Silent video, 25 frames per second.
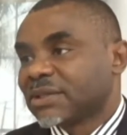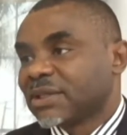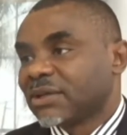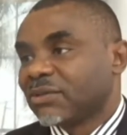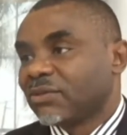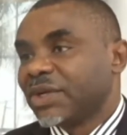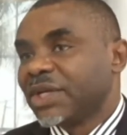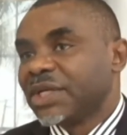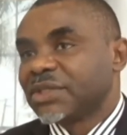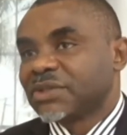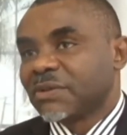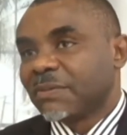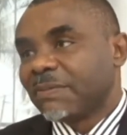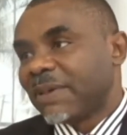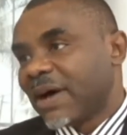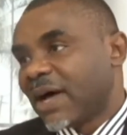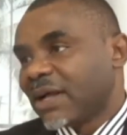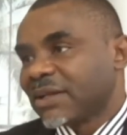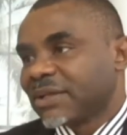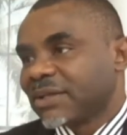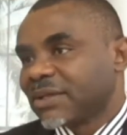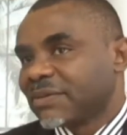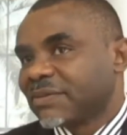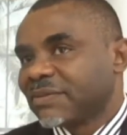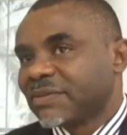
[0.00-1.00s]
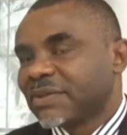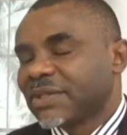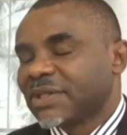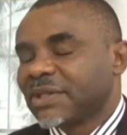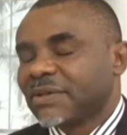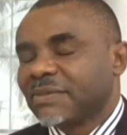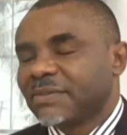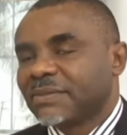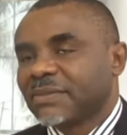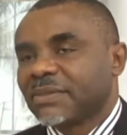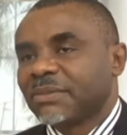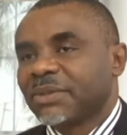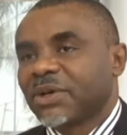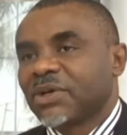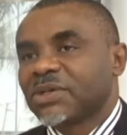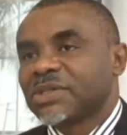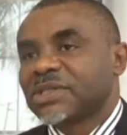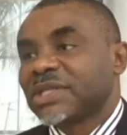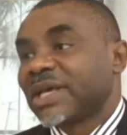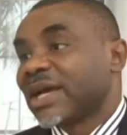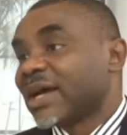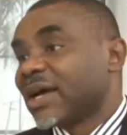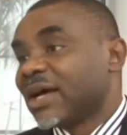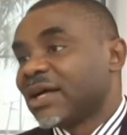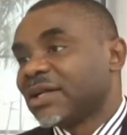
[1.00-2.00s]
We need to partner with them because they
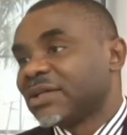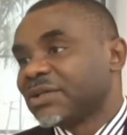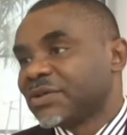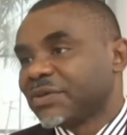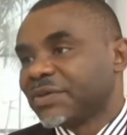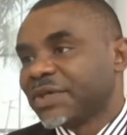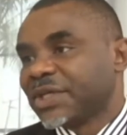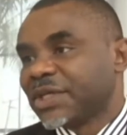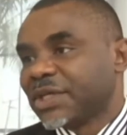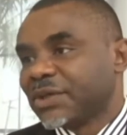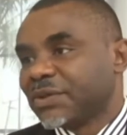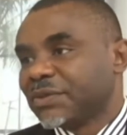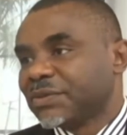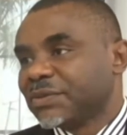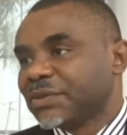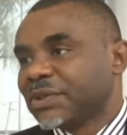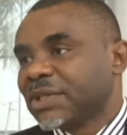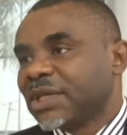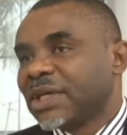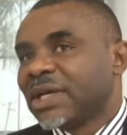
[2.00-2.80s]
can't do it alone.